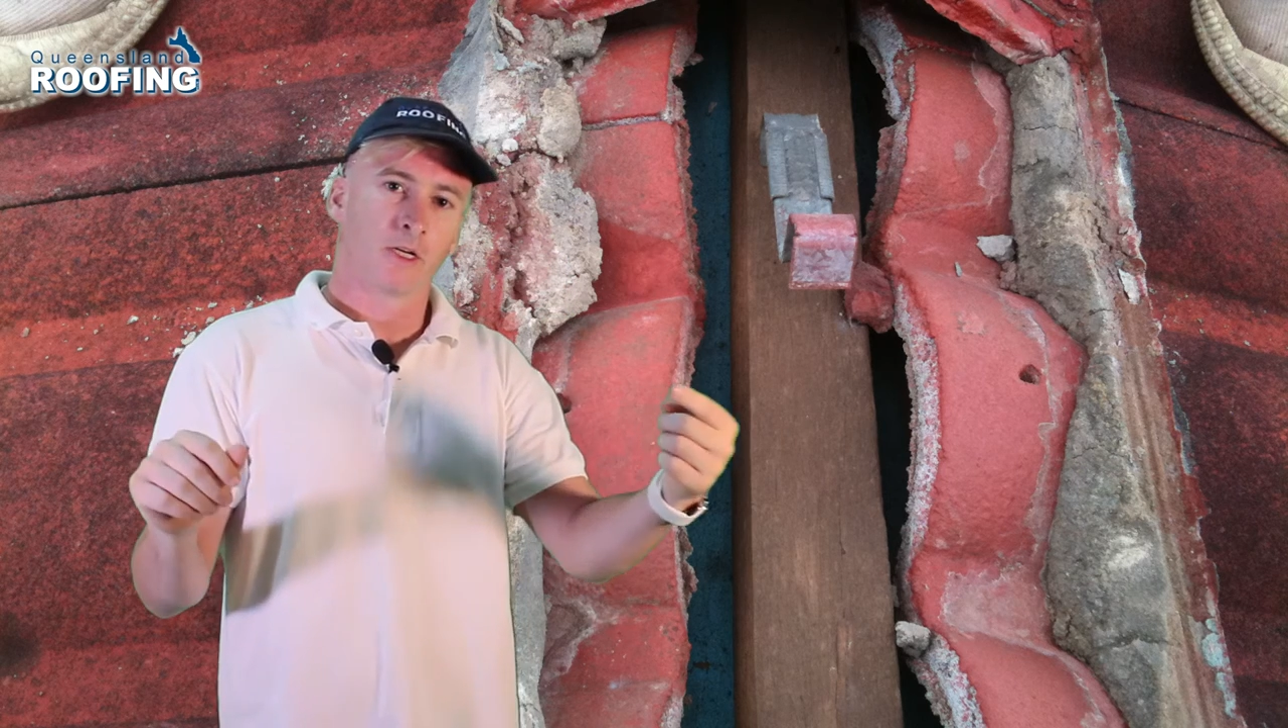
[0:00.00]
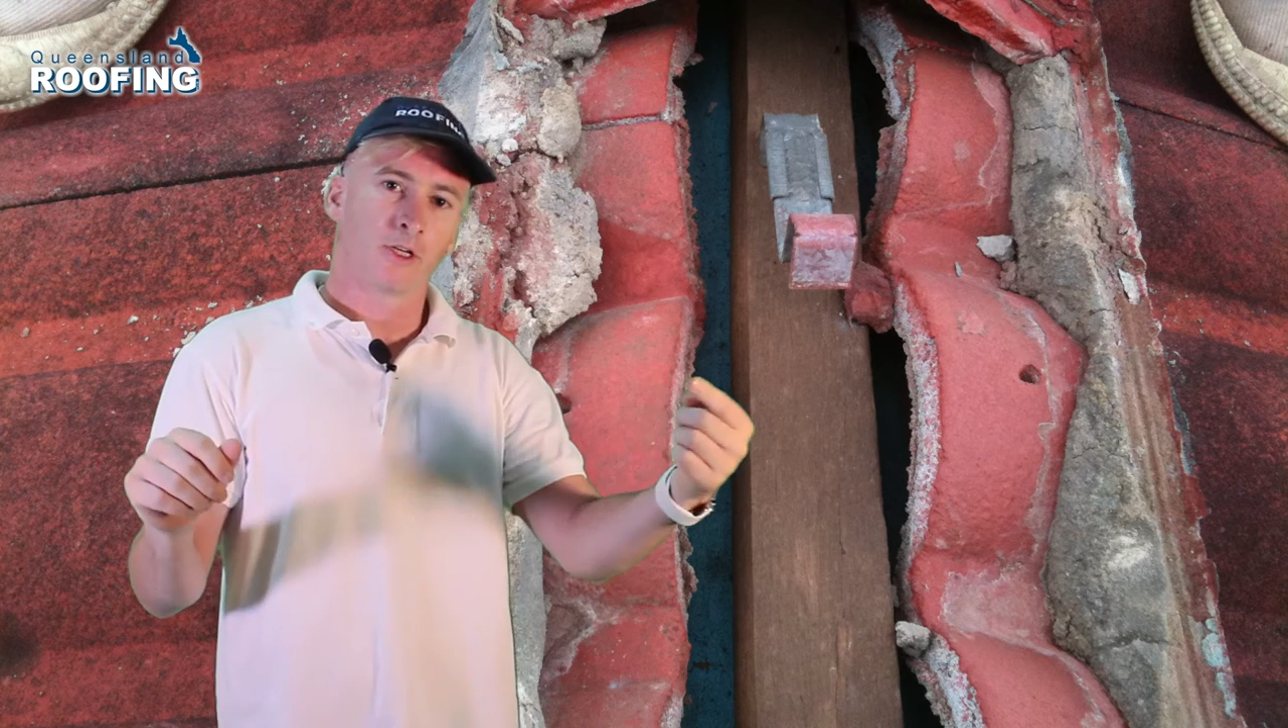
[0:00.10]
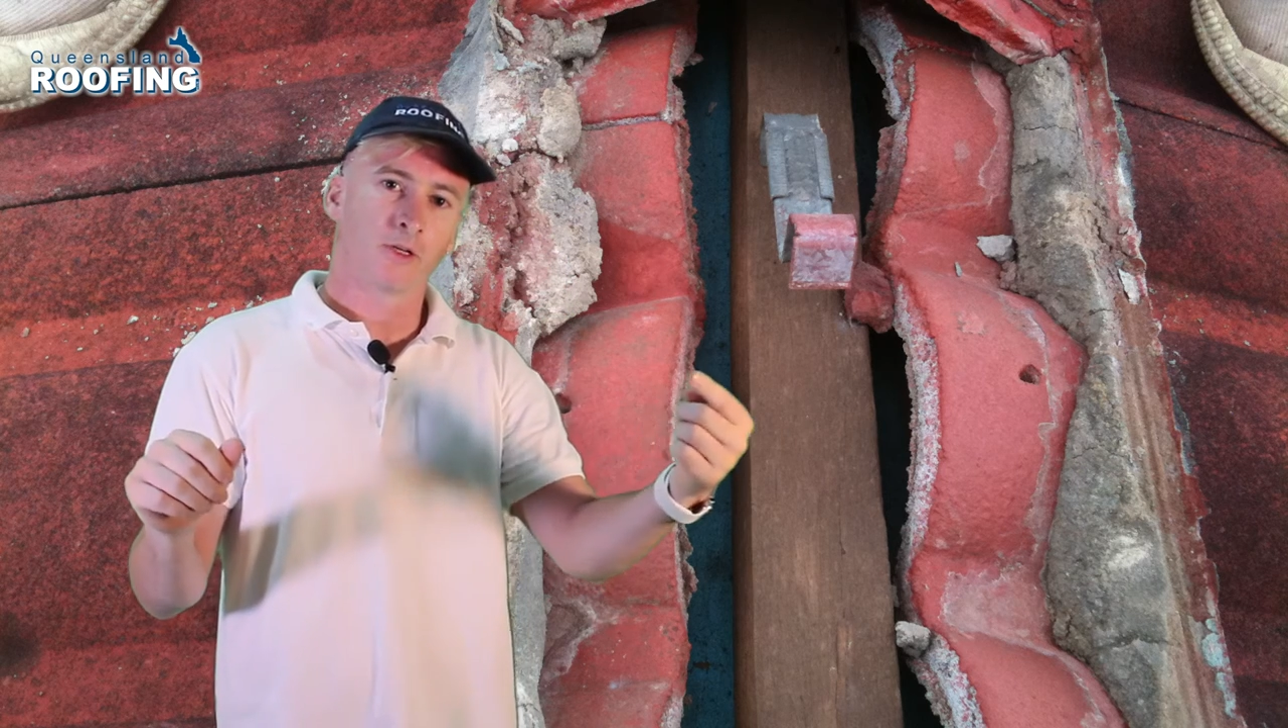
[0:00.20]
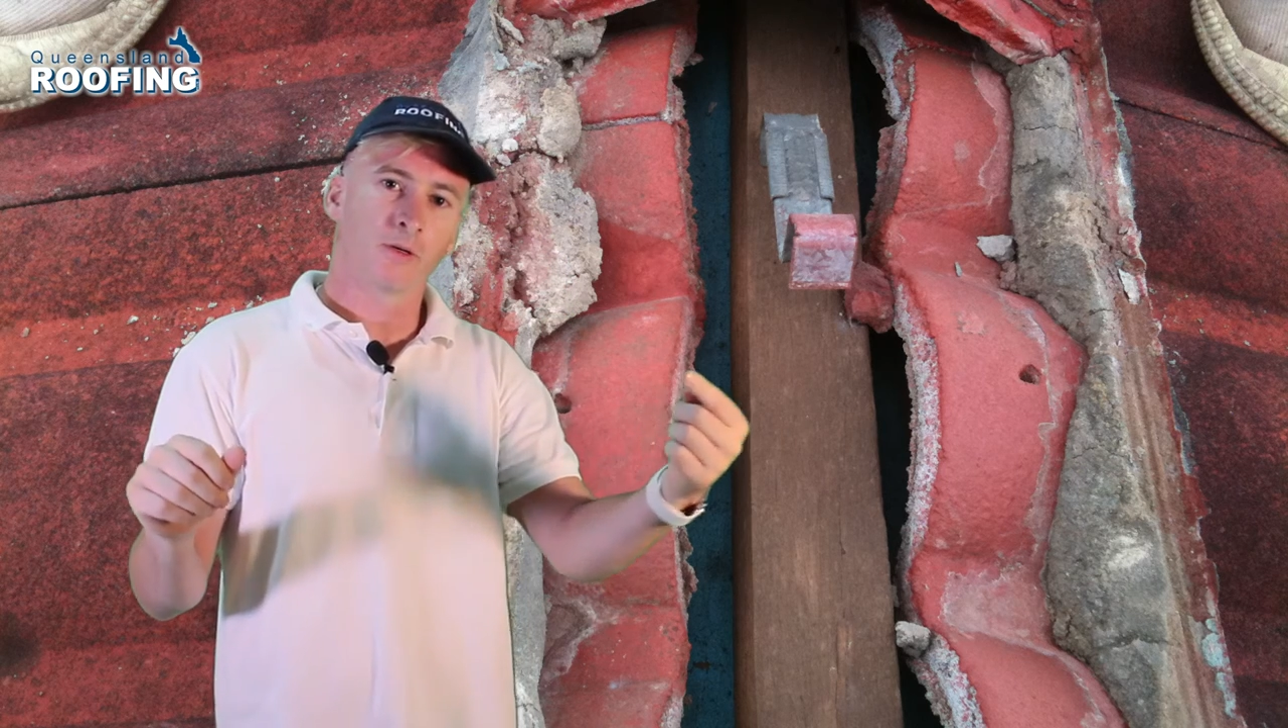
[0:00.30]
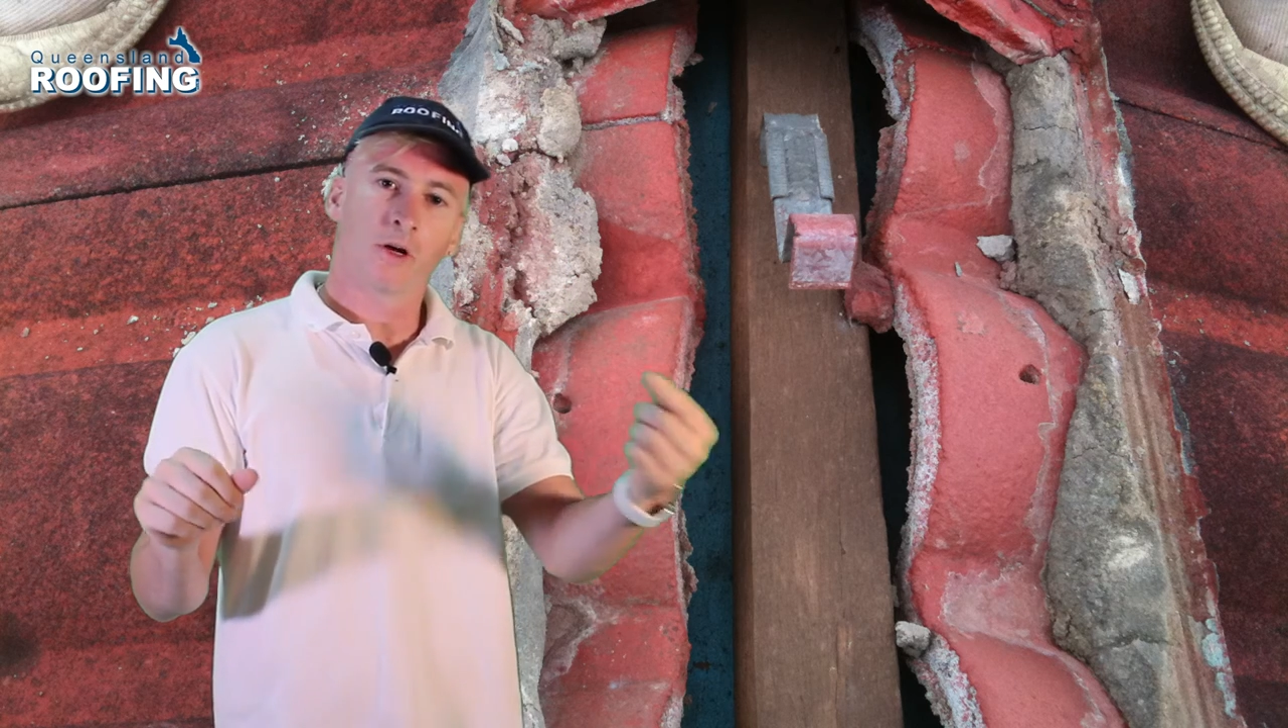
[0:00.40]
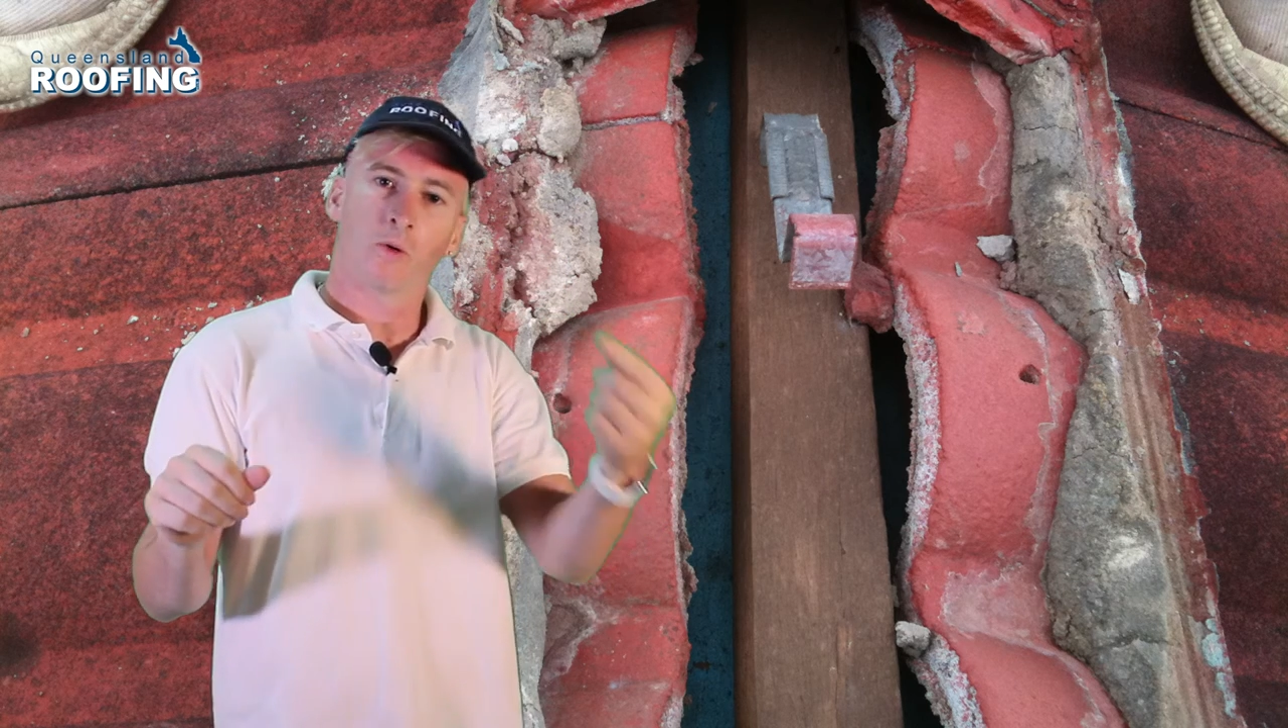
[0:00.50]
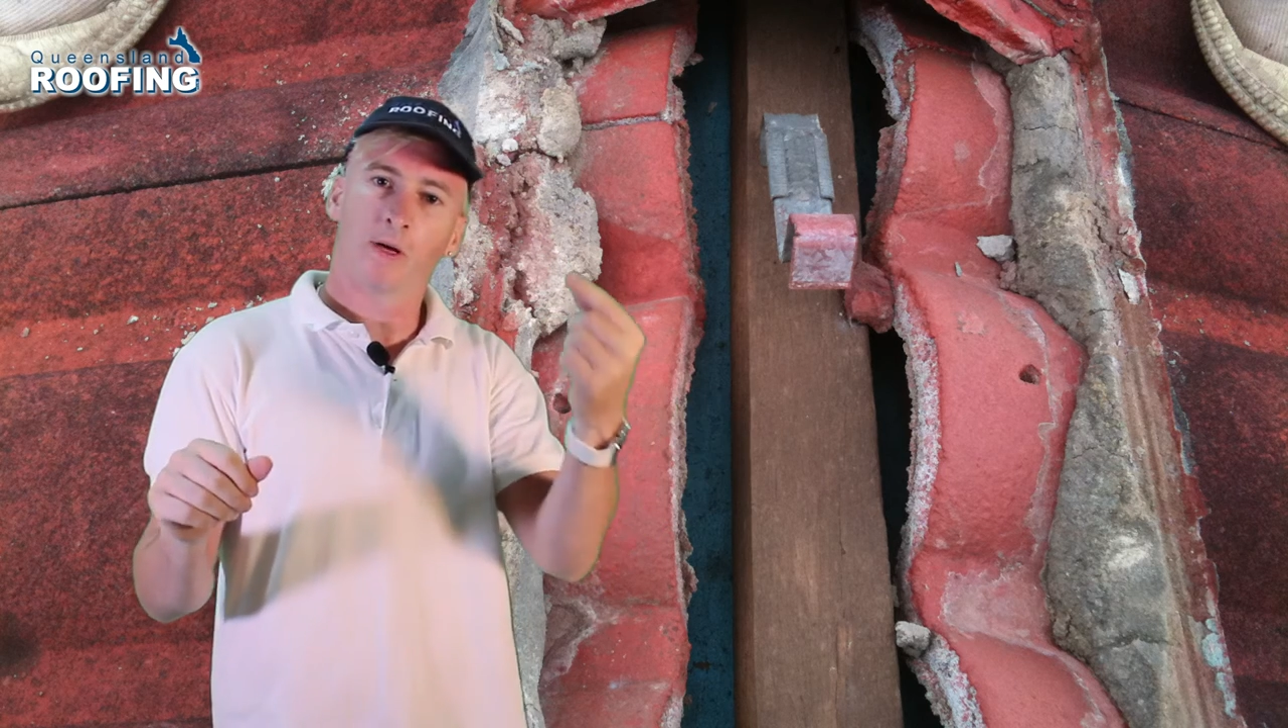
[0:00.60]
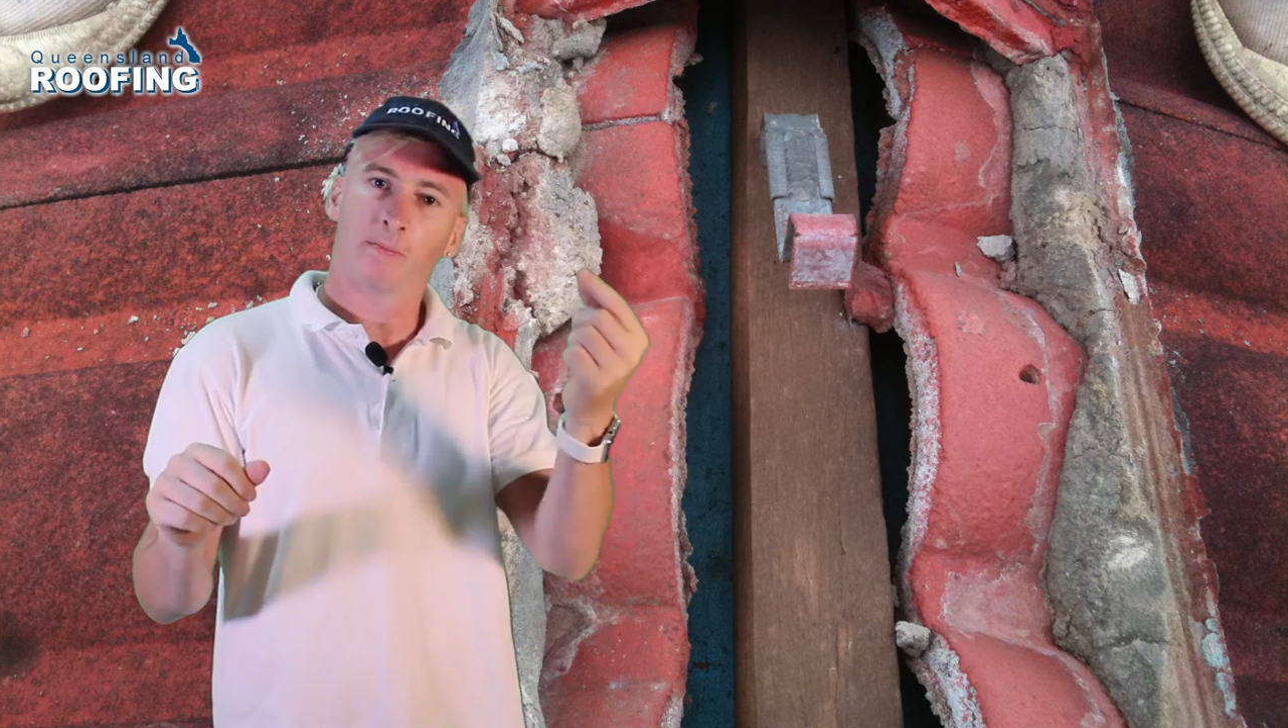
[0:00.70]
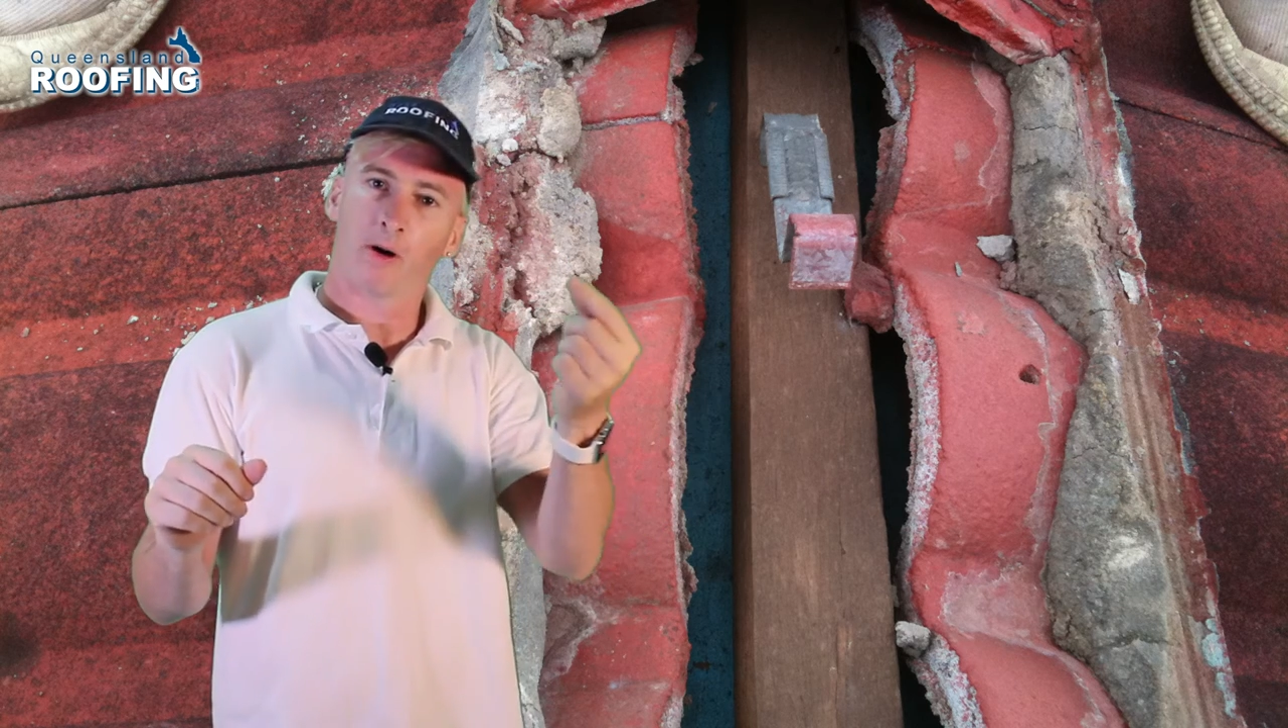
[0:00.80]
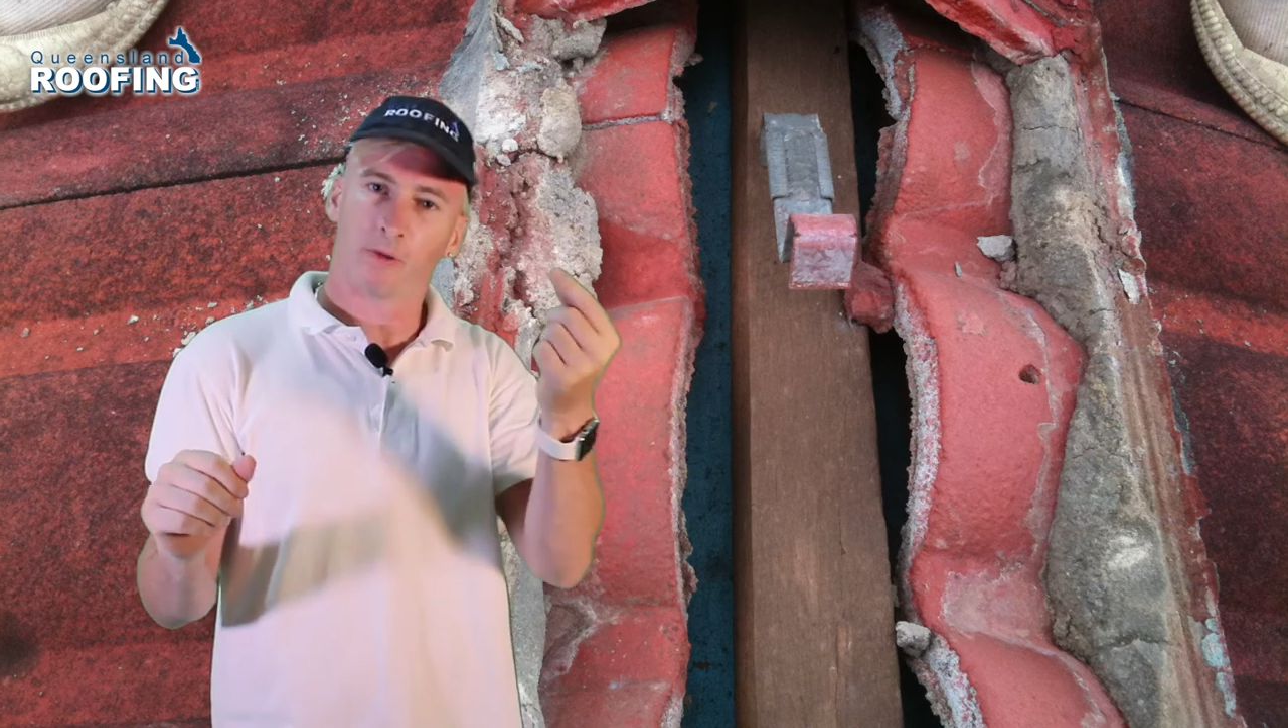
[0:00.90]
Should a
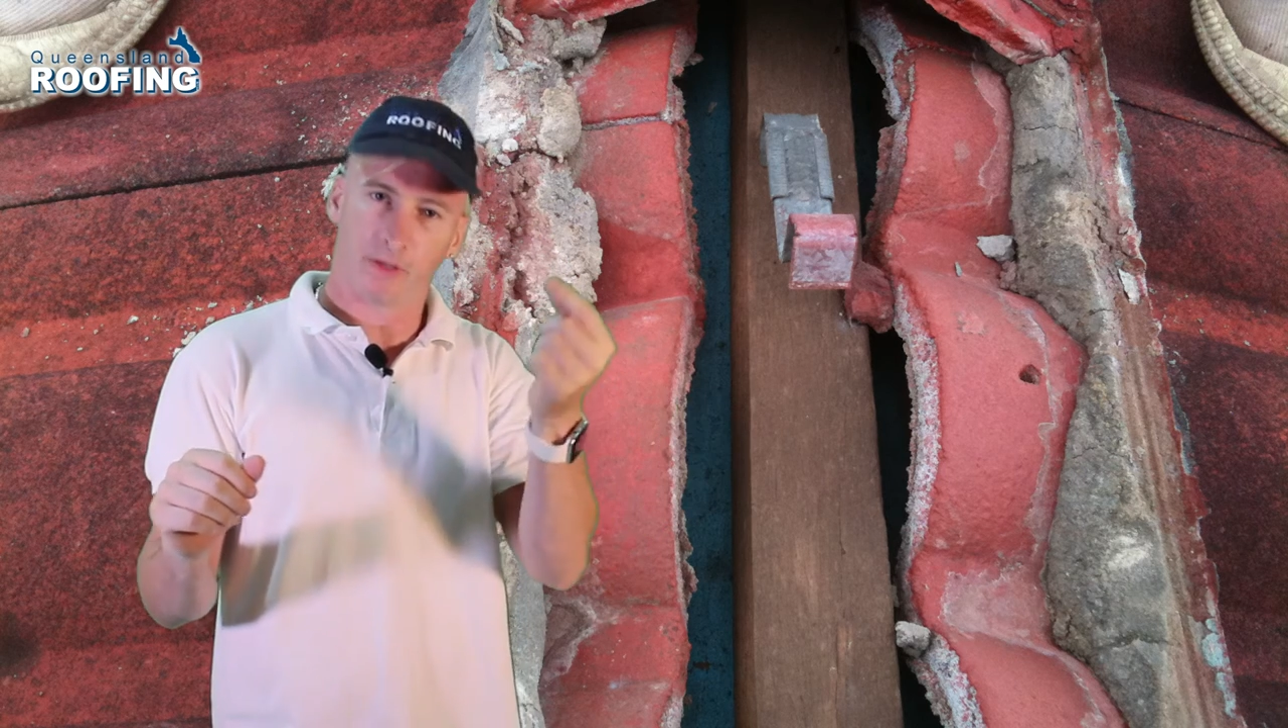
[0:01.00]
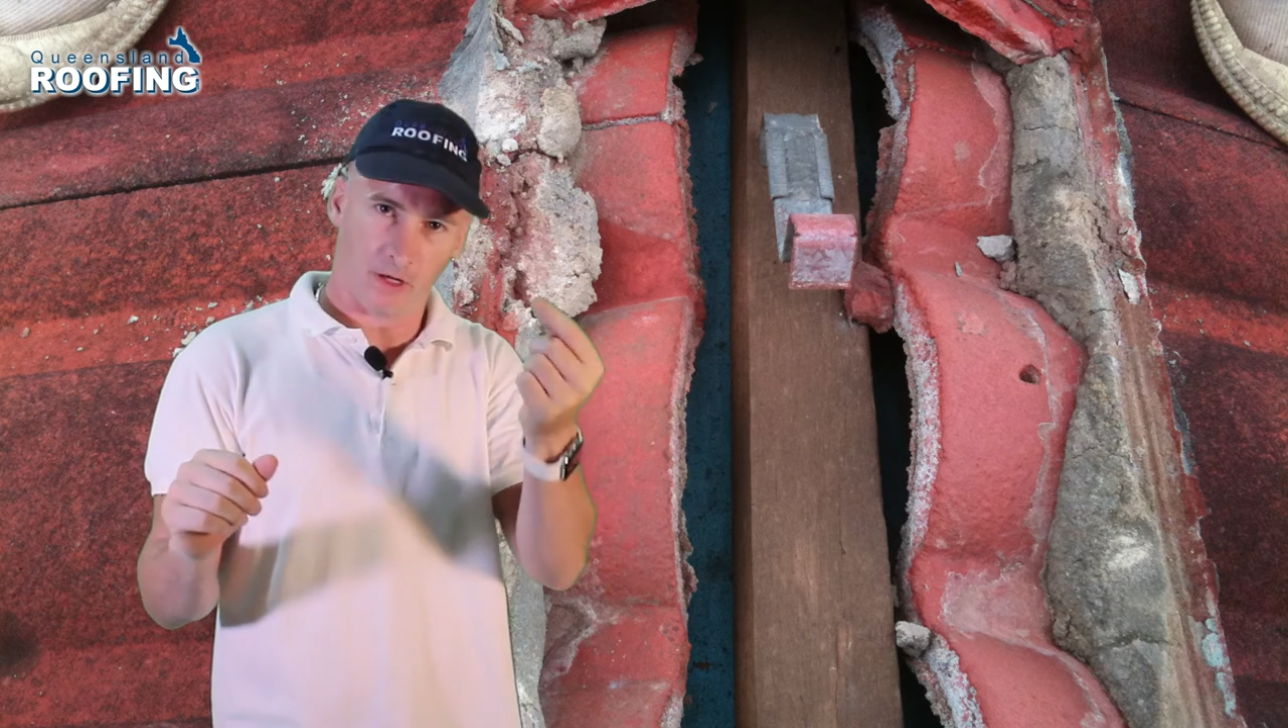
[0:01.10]
weep hole